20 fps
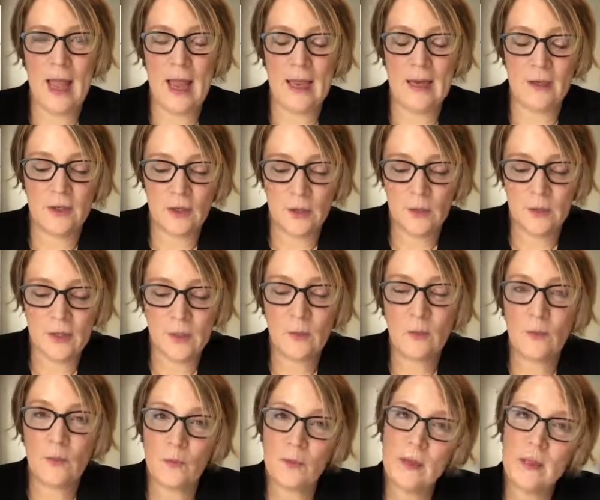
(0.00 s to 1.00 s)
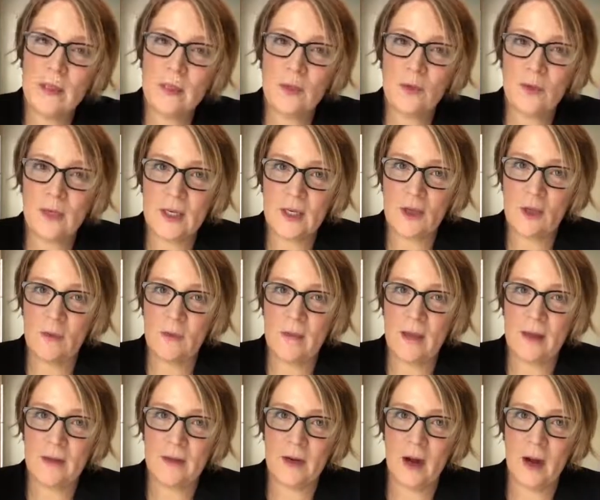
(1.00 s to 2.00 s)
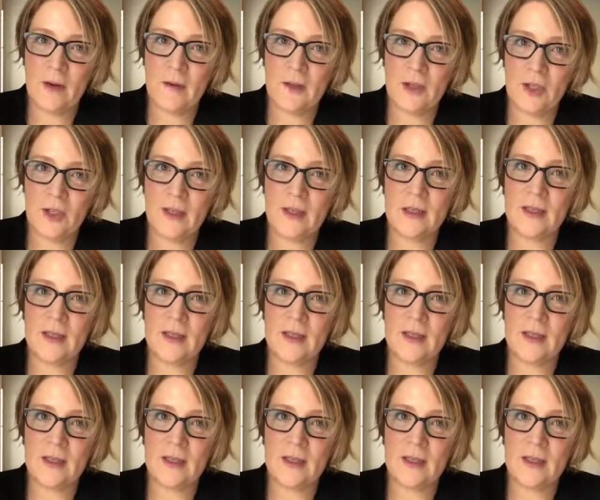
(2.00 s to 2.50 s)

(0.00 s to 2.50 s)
and it's usually really traditional methodology.